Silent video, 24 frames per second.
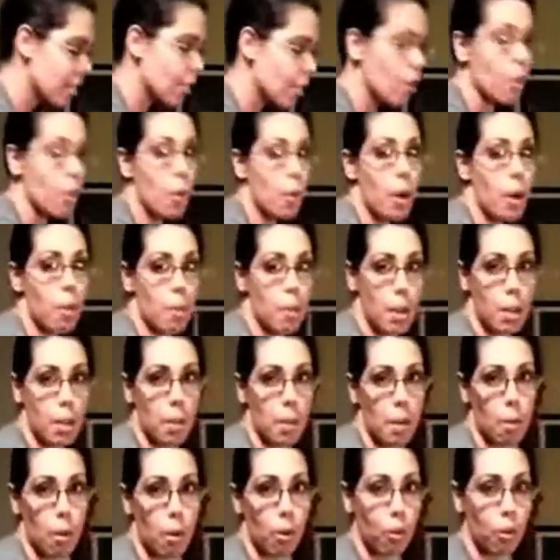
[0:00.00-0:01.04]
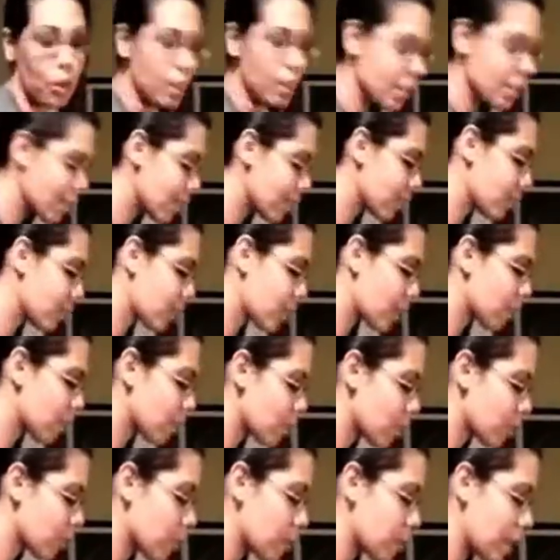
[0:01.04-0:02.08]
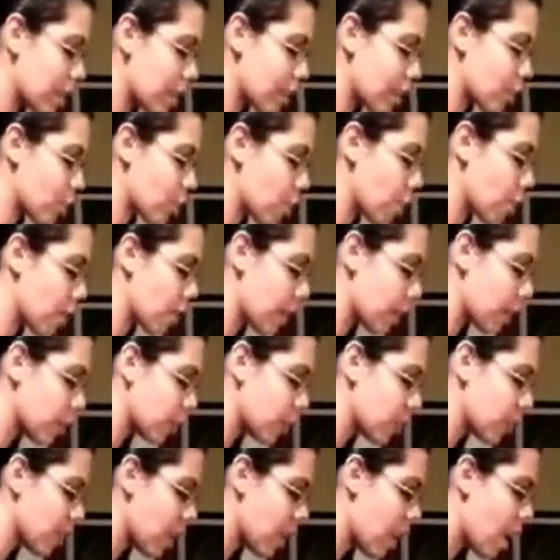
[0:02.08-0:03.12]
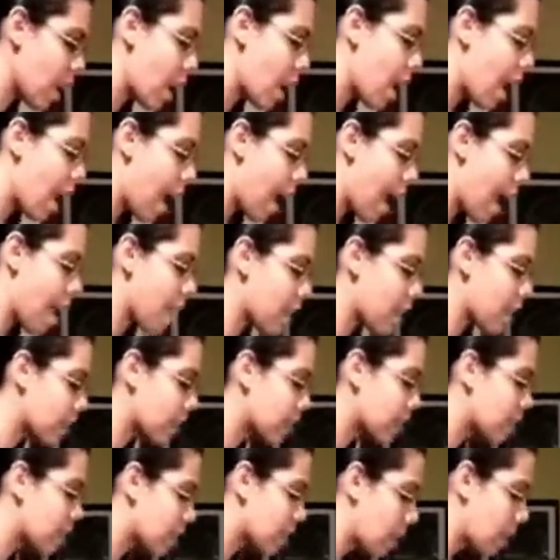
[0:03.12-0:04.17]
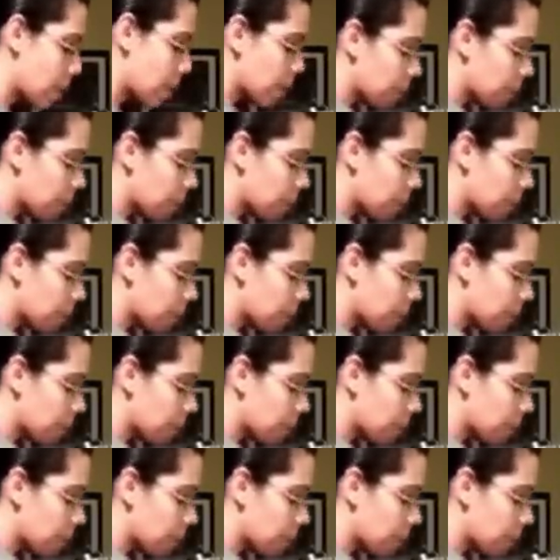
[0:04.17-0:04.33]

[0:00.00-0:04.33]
around me and my boyfriend, instead of just being the two of us. And